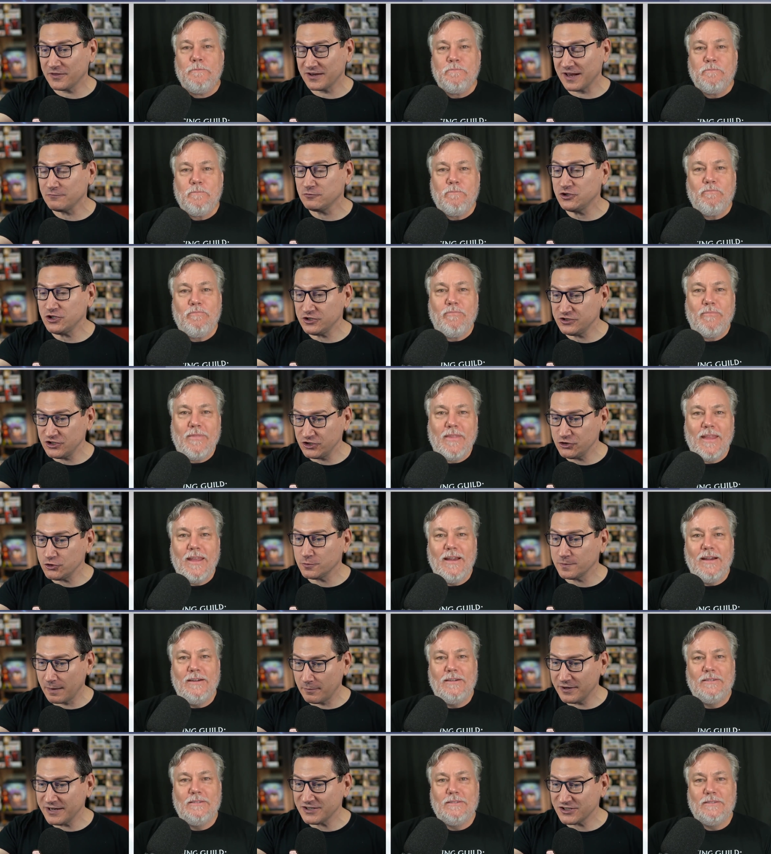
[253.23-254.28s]
Speaker 1: about that. Did
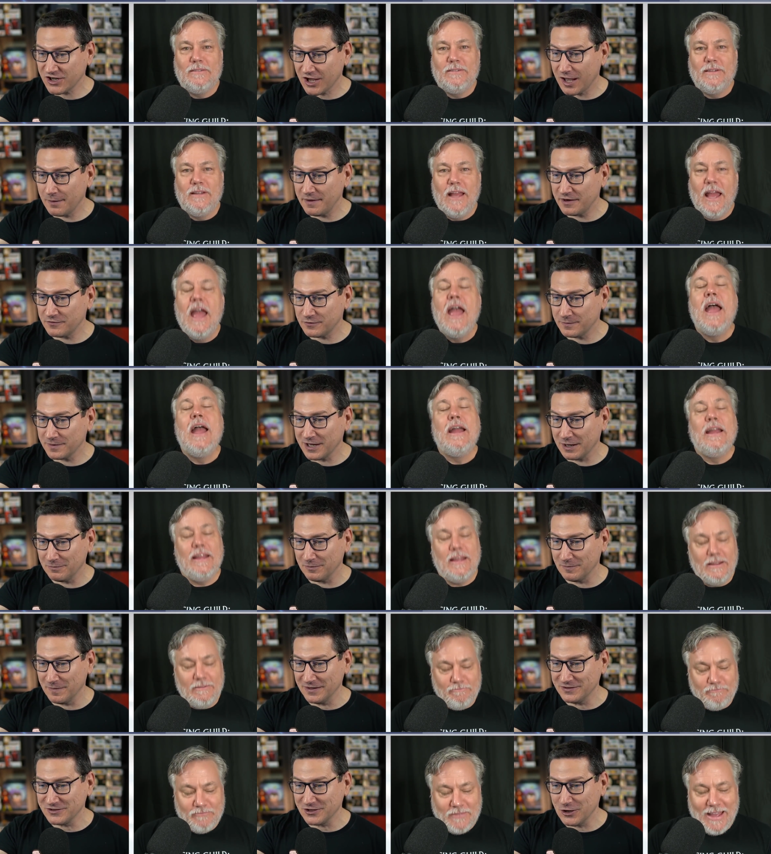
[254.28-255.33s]
you remember his comment from a
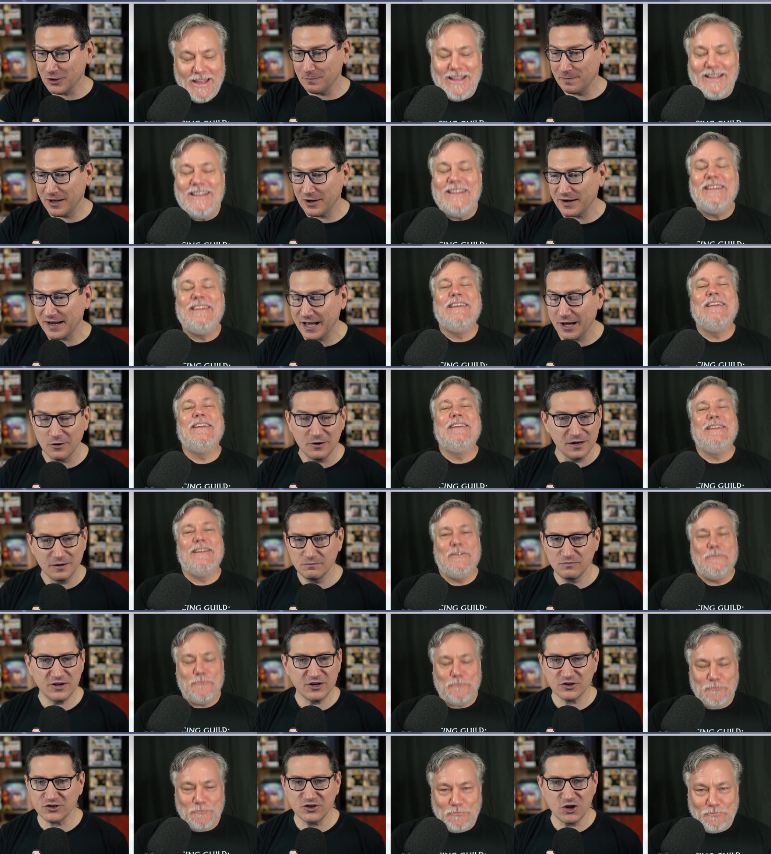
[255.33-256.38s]
couple months ago about
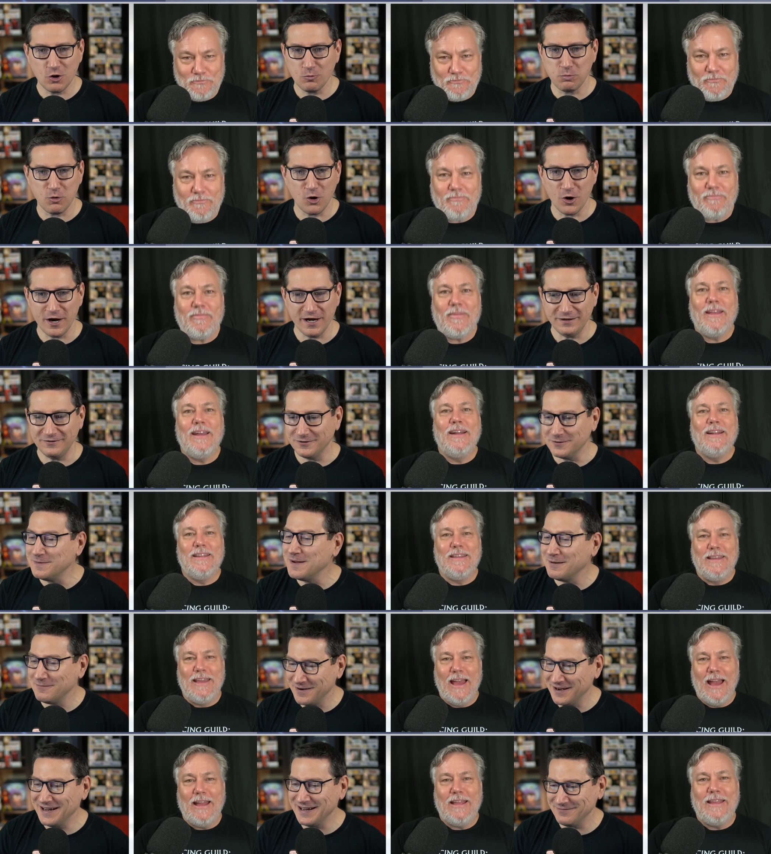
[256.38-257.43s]
how there's no point?
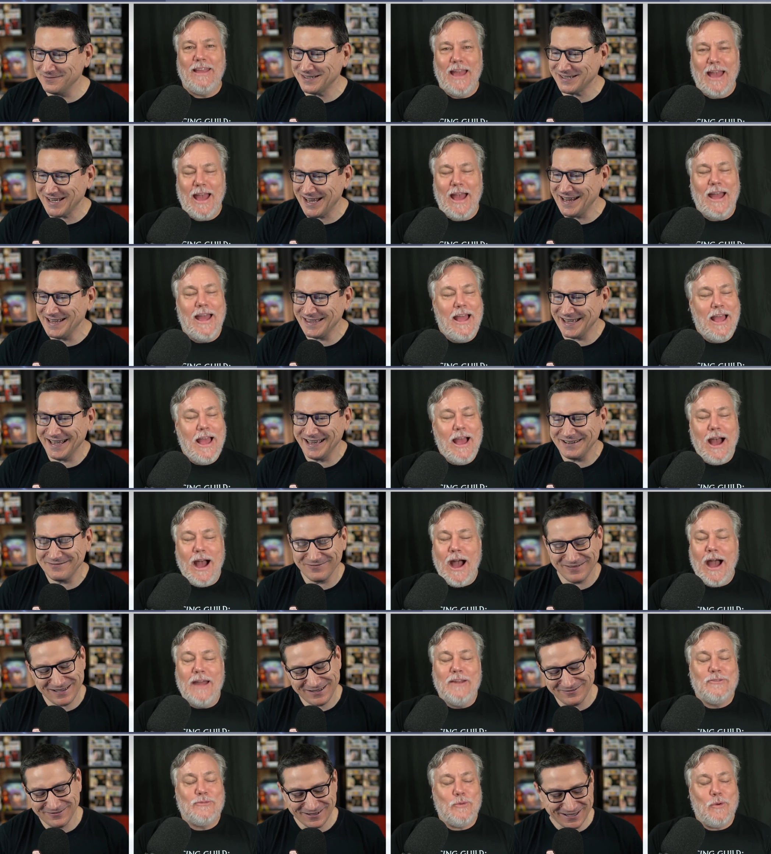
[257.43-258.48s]
Speaker 2: Remember him saying
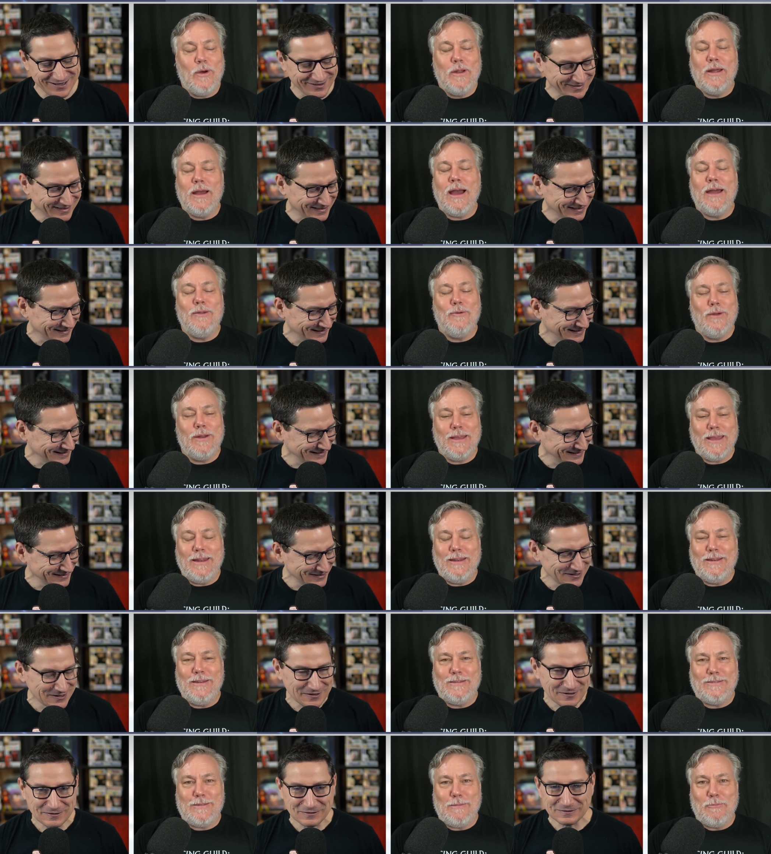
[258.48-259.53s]
that? I don't want to get
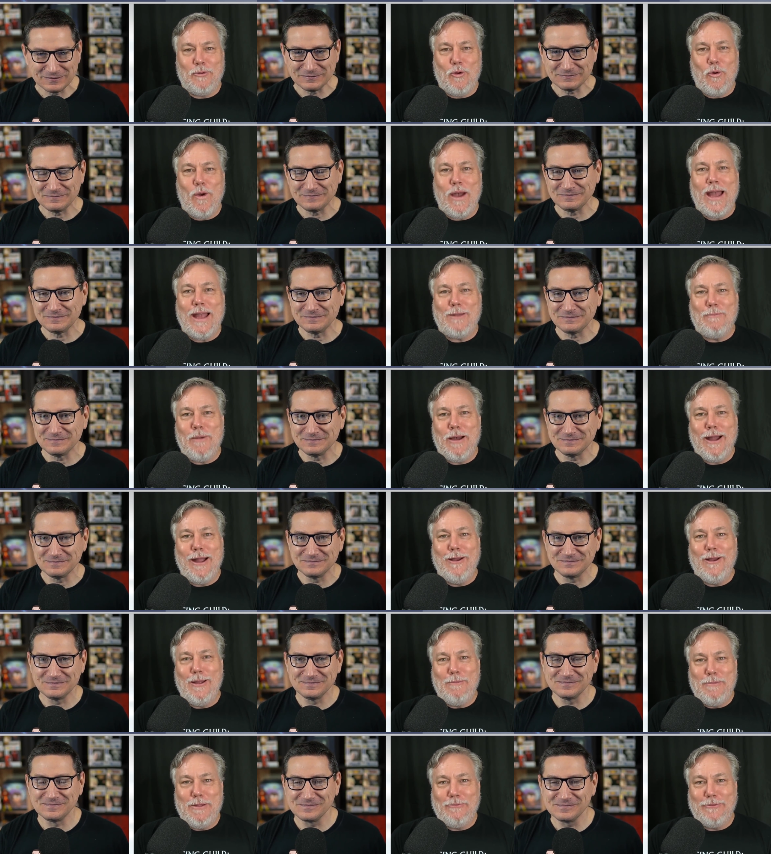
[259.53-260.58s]
into some
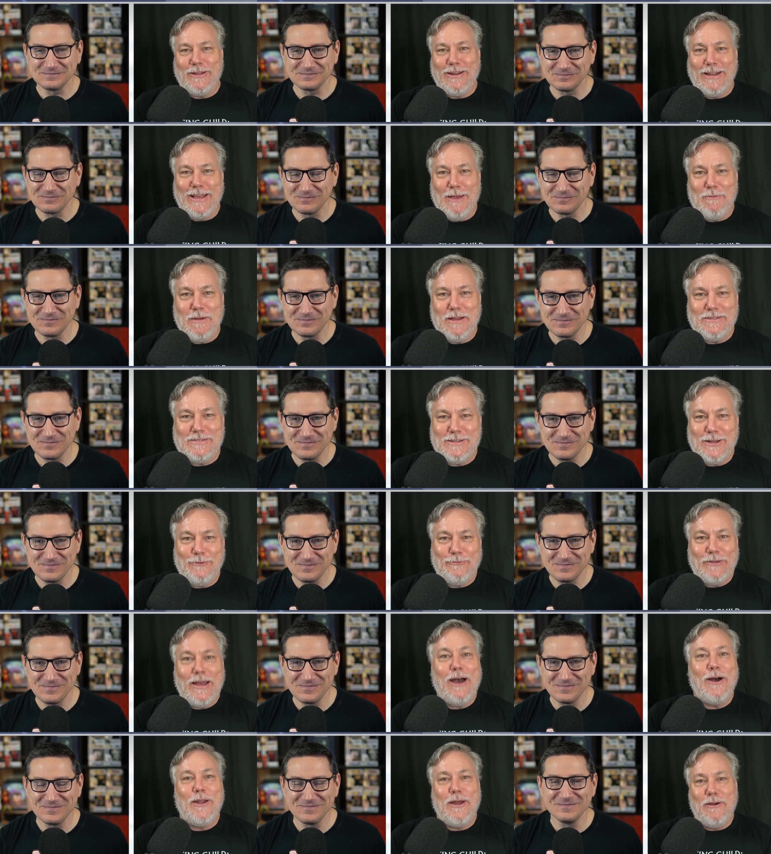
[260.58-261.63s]
quagmire I'm never going to get
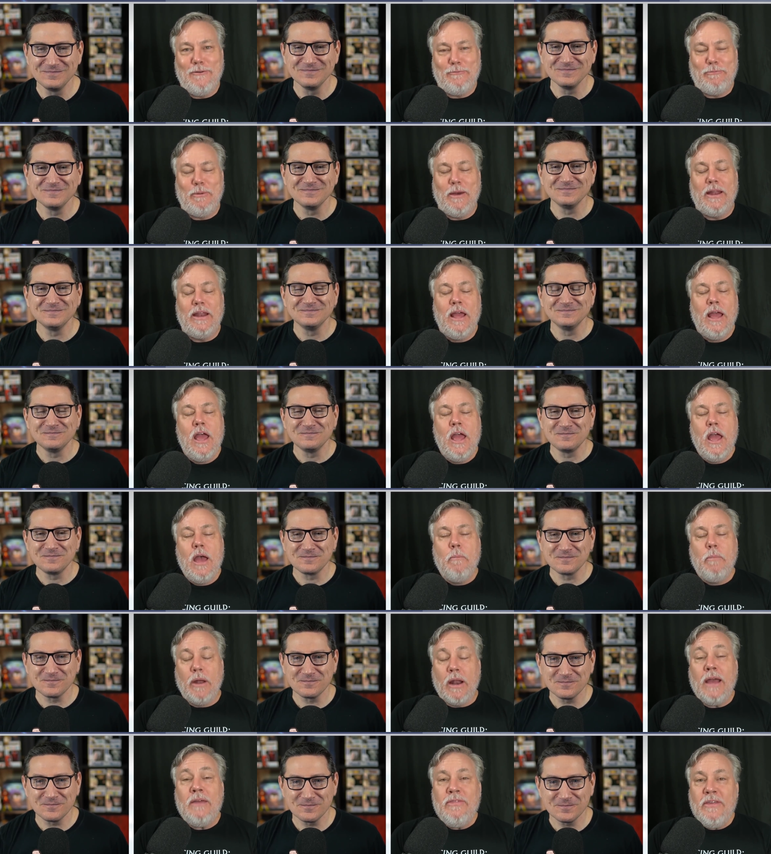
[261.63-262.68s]
myself out of. But
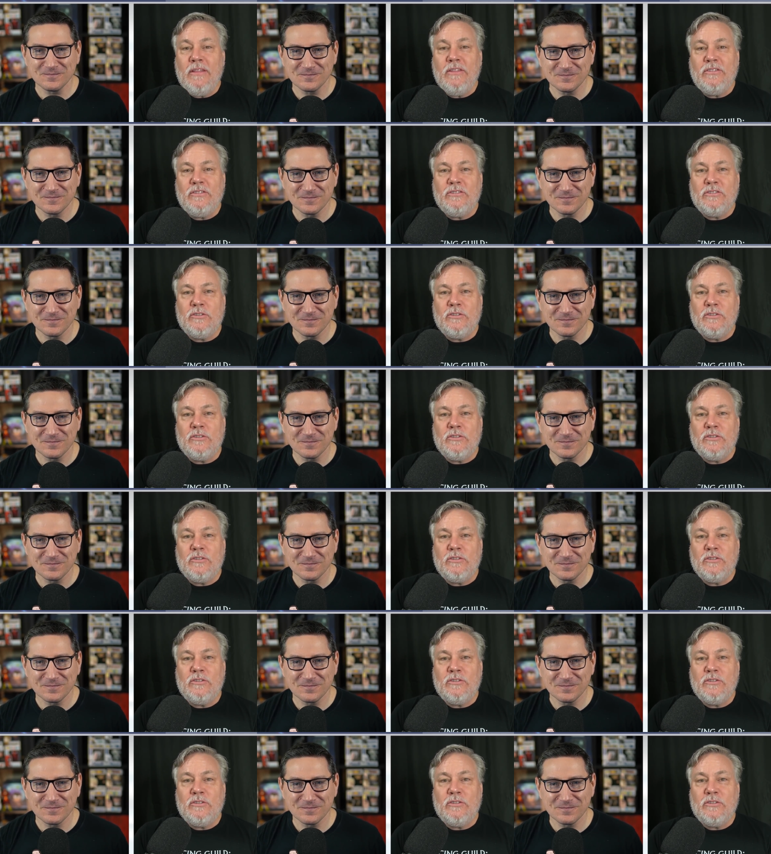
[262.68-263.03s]
I think this